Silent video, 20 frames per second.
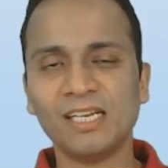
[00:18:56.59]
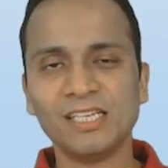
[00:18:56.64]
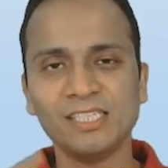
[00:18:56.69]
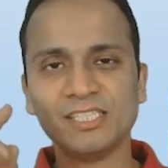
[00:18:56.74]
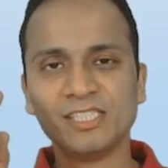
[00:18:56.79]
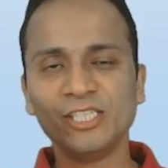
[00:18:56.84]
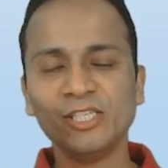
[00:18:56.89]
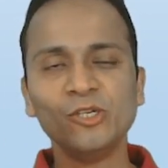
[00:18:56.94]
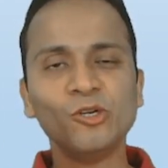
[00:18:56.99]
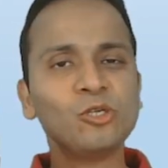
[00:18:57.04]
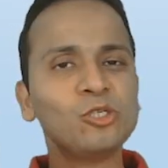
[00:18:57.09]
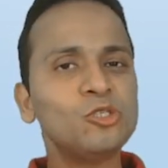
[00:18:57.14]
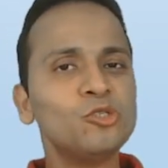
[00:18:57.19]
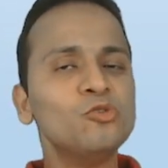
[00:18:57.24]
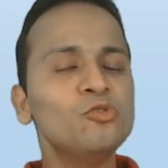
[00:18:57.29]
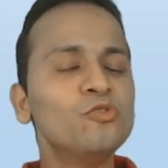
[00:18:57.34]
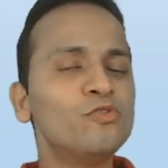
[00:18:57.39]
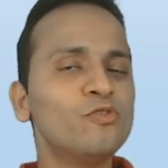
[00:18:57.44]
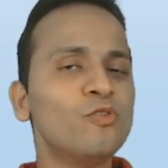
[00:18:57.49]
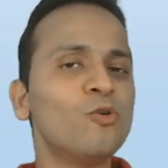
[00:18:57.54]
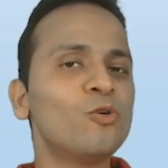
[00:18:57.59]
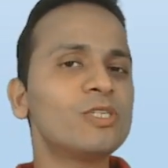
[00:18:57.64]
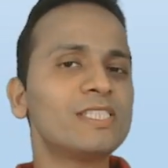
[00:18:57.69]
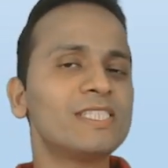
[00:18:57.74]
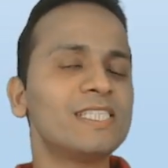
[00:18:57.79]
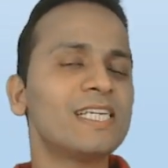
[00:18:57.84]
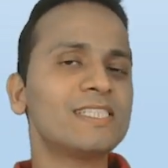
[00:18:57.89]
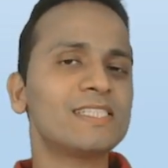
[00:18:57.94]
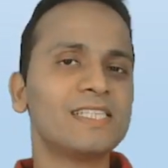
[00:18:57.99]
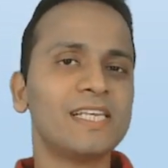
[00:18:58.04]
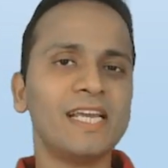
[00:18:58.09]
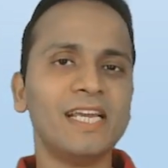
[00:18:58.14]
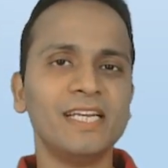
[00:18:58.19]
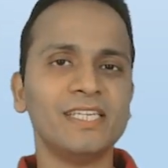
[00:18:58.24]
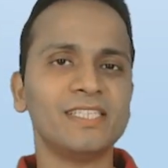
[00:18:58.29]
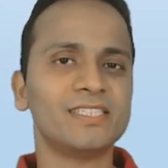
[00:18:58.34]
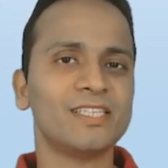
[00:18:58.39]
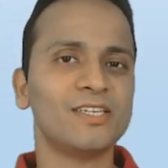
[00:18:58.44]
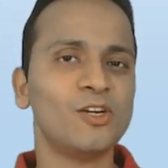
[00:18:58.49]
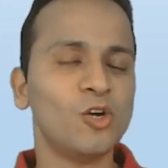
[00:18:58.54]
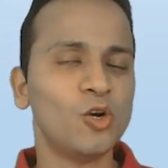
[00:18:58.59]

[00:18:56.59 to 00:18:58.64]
0, 2, 4, 6, 8.